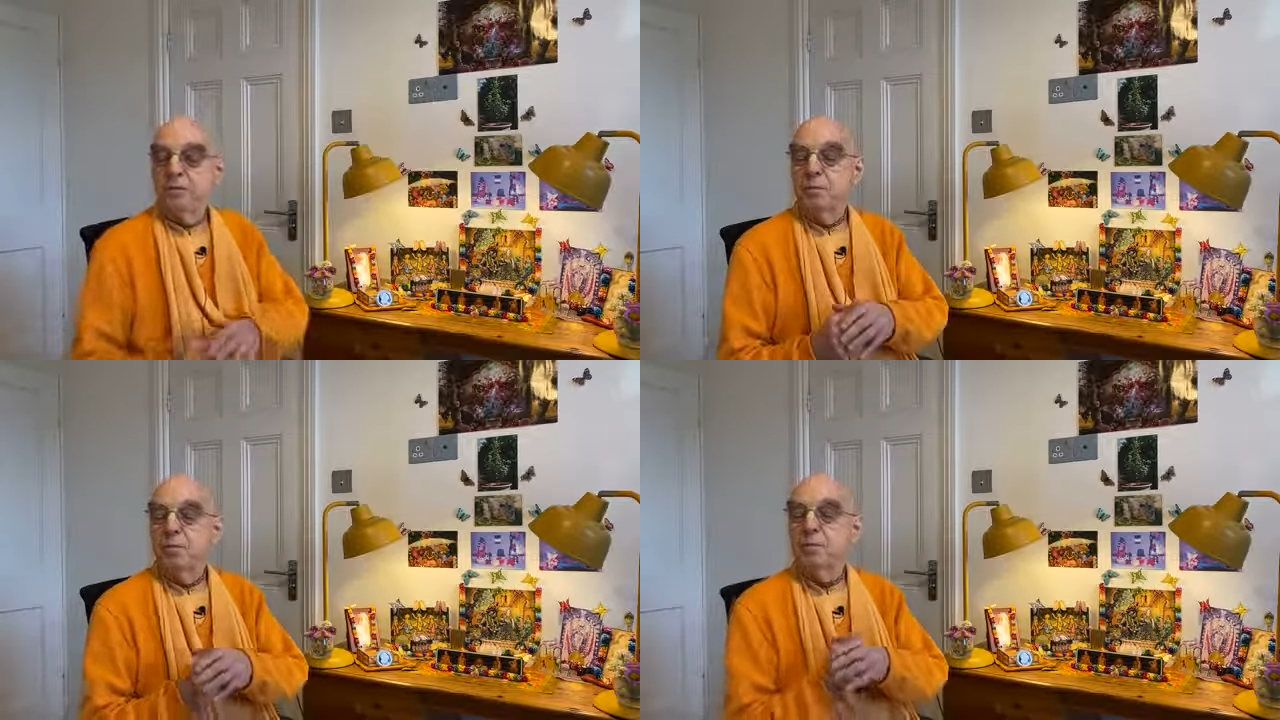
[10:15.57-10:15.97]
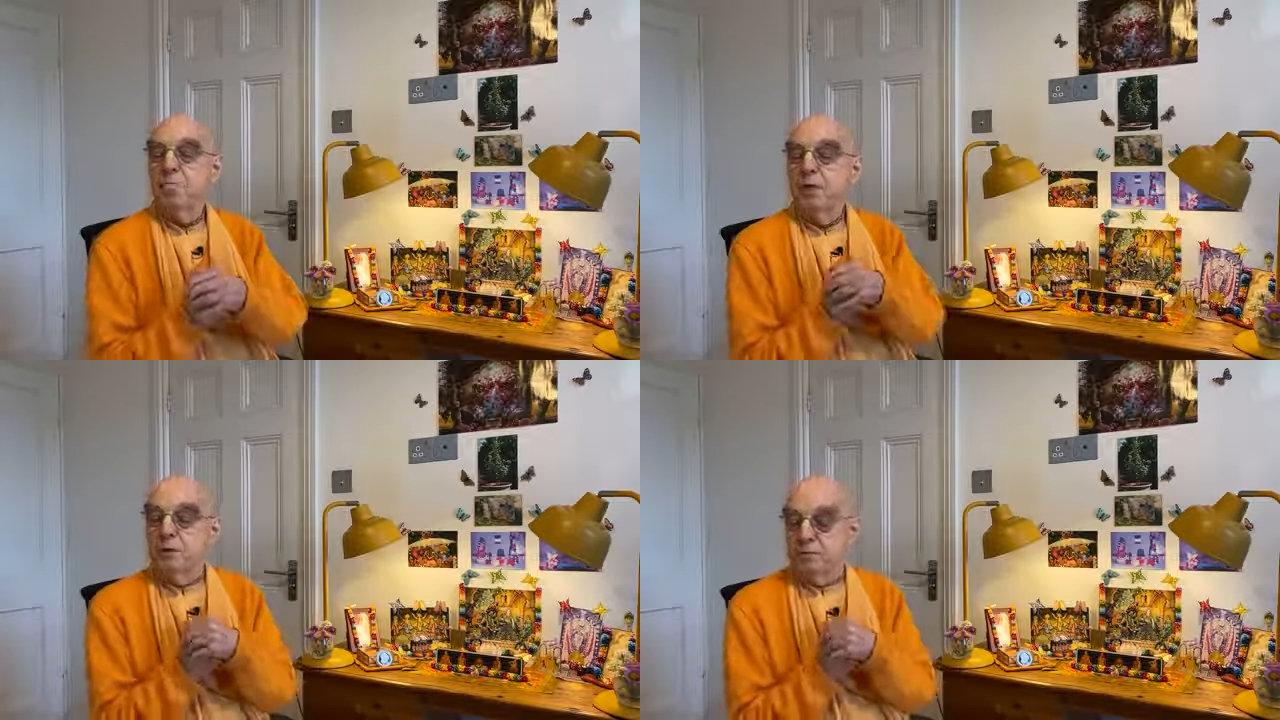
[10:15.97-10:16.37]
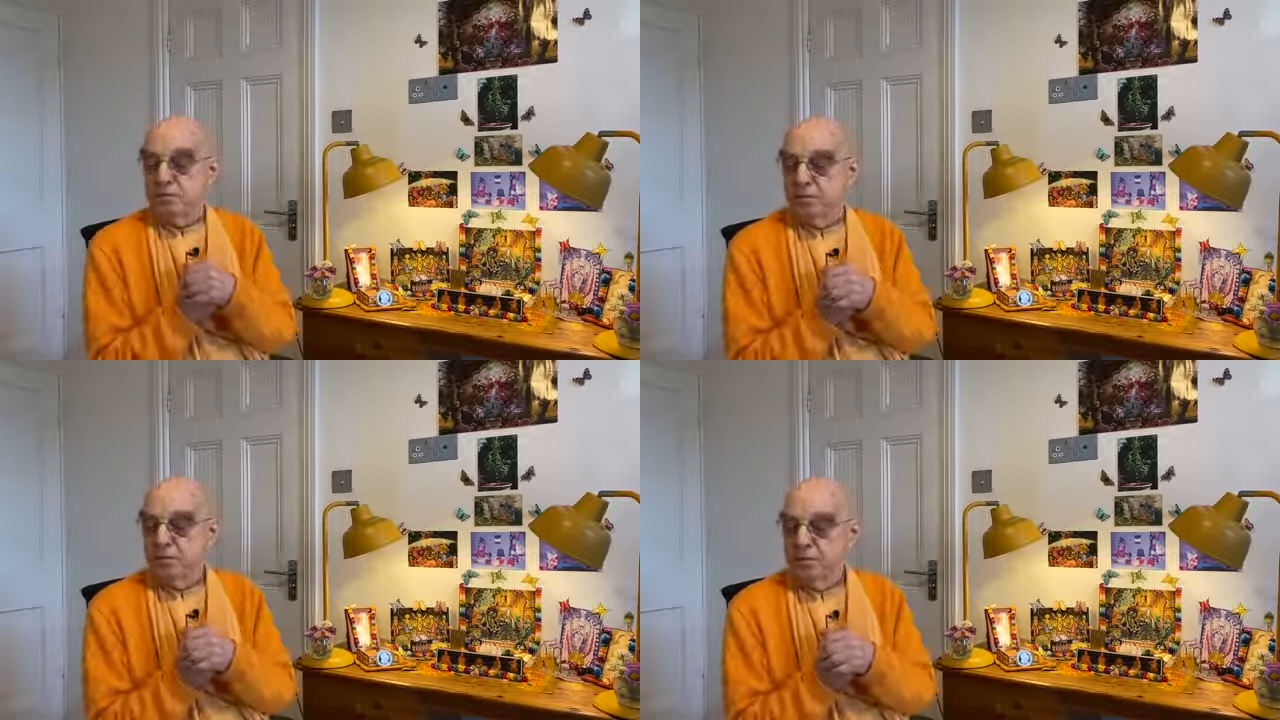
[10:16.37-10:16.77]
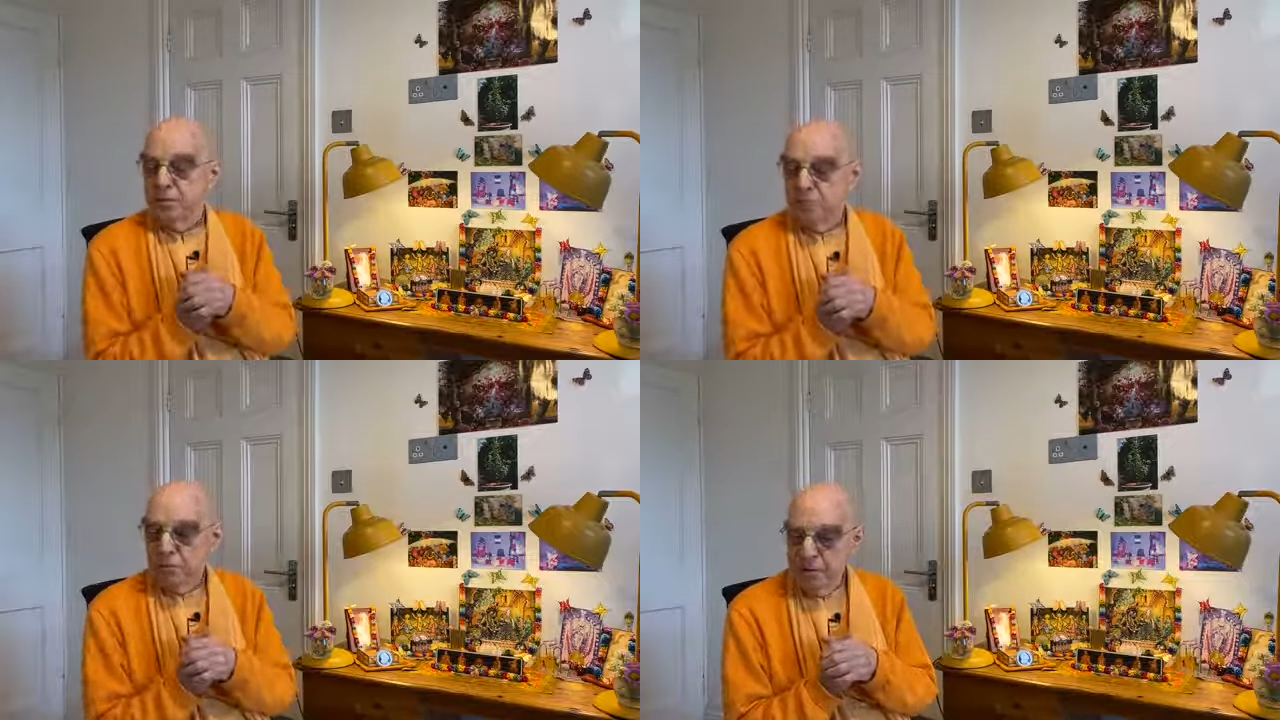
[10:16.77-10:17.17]
to be the mothers of the
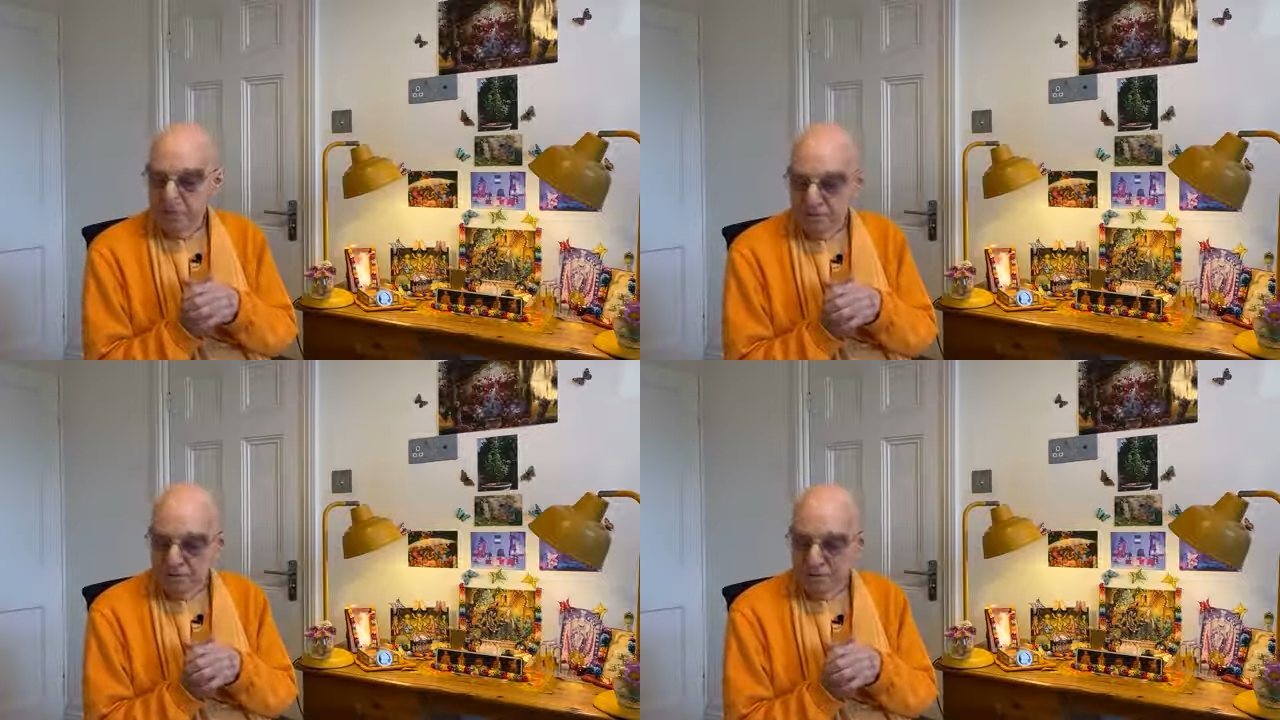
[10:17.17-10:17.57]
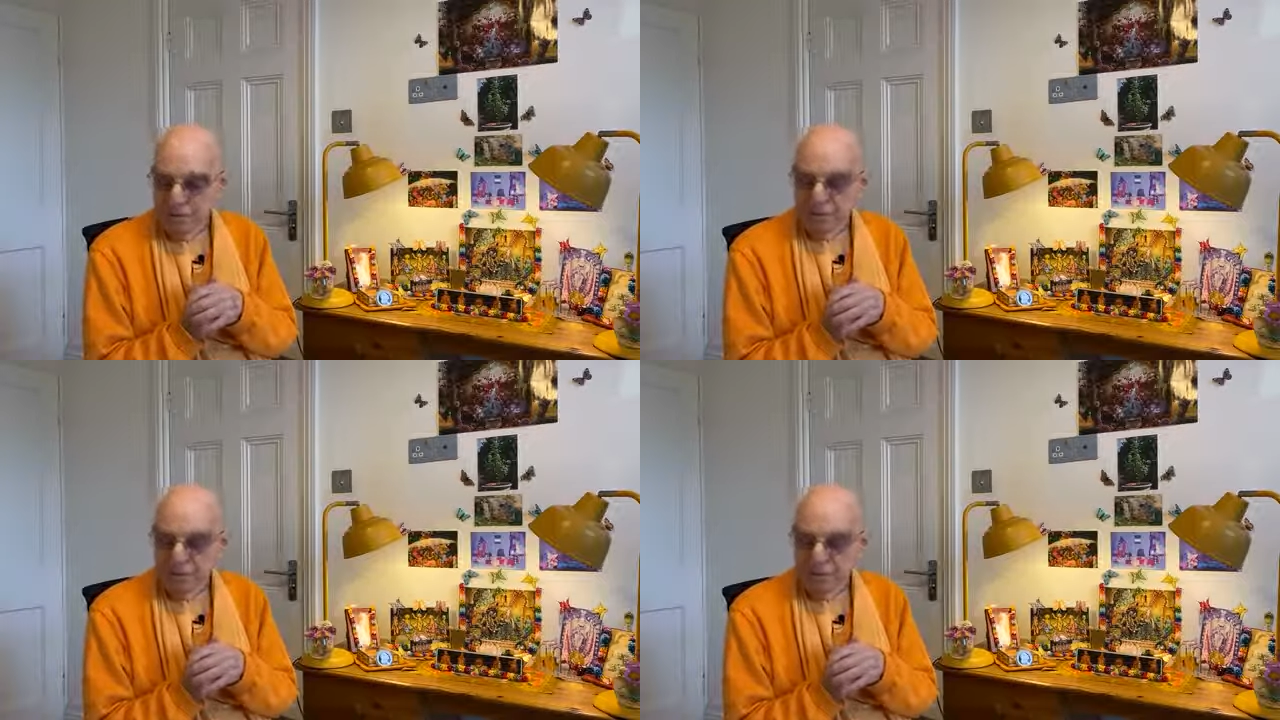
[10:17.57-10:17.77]
trees